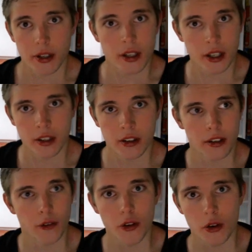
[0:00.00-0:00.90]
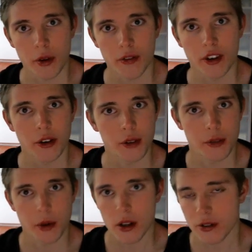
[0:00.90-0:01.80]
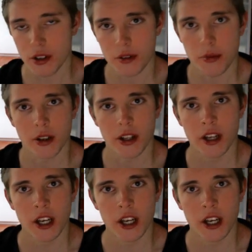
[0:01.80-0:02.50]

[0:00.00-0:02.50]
in the form of video response, for example,